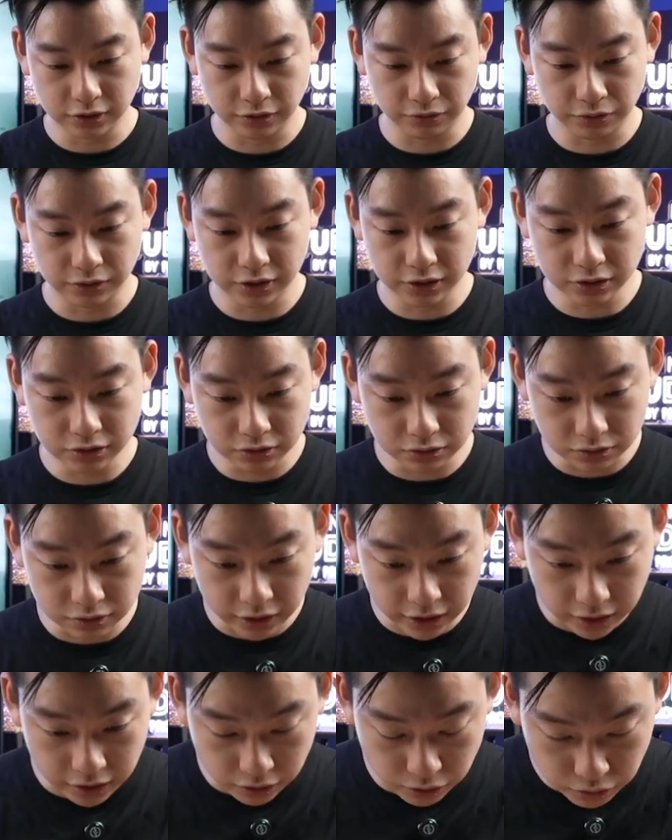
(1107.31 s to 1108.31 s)
if we just do
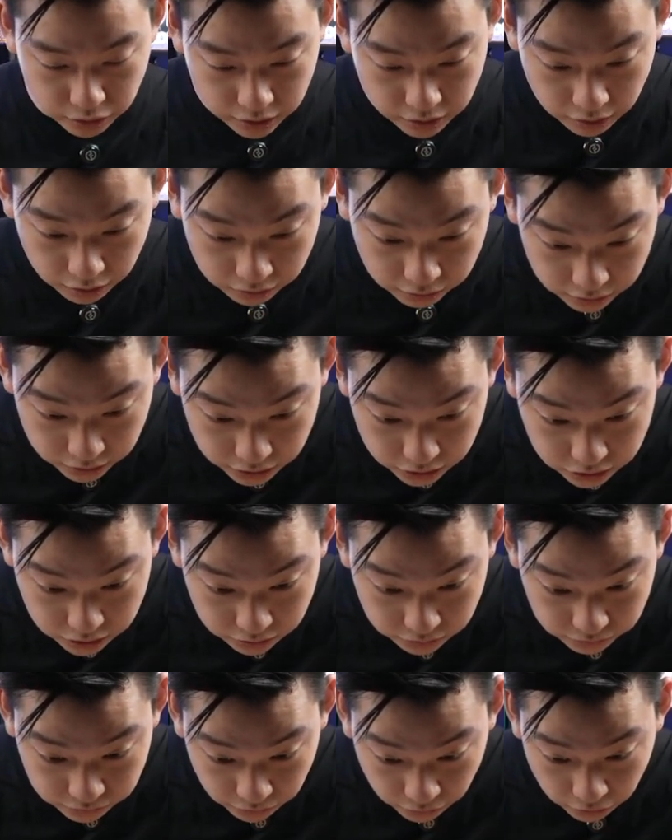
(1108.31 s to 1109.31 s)
like a quick
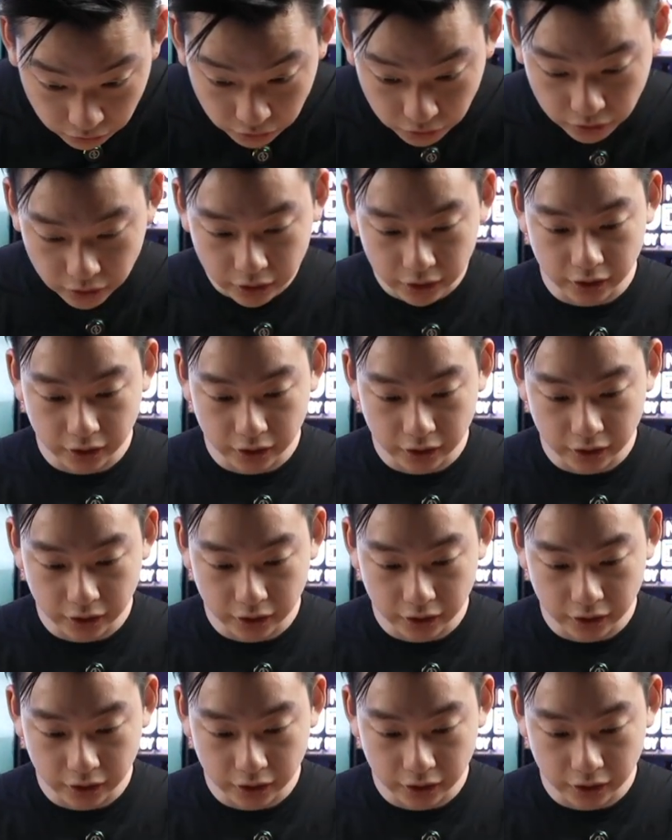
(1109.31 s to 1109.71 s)
calculation for